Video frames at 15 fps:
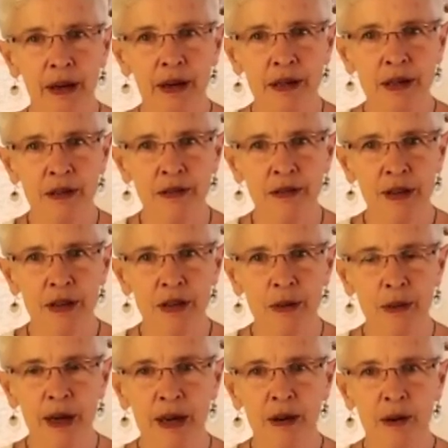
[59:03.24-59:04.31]

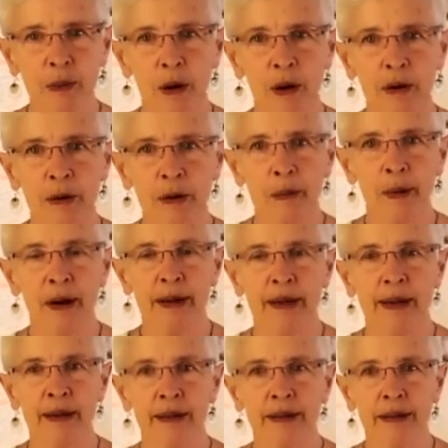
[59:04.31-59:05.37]
individuated water
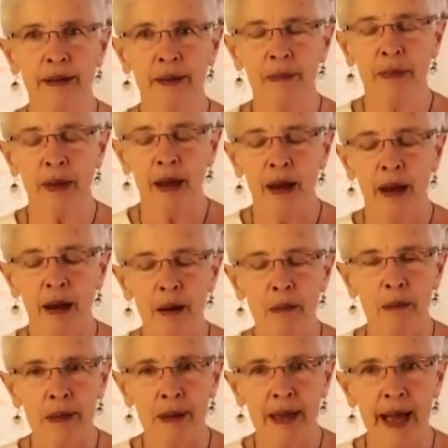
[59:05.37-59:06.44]
bodies.
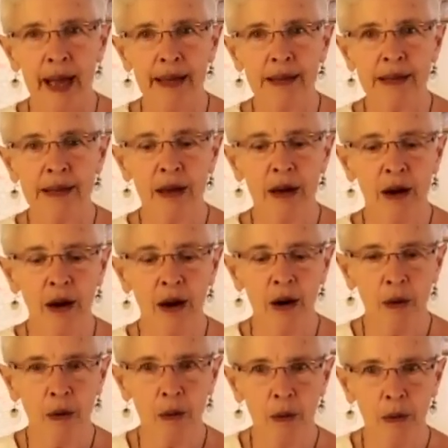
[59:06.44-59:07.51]
Plants
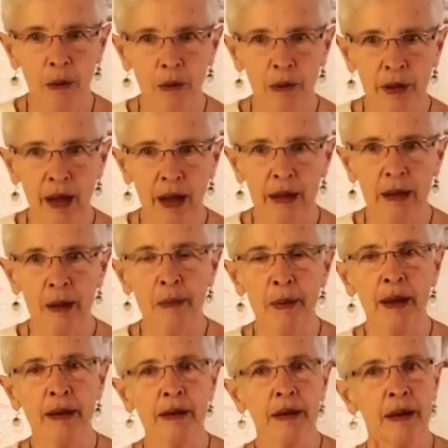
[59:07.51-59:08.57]
are earth
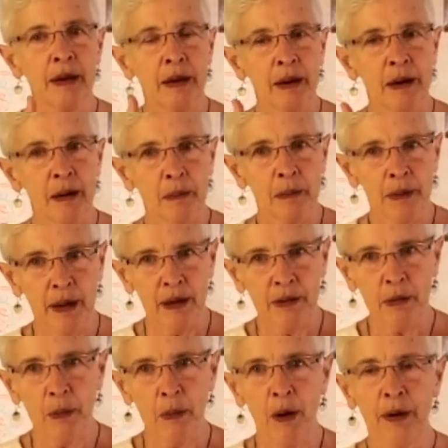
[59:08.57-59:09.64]
element
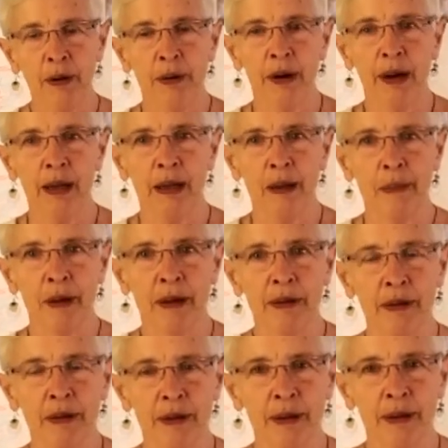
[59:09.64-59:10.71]
plus water element.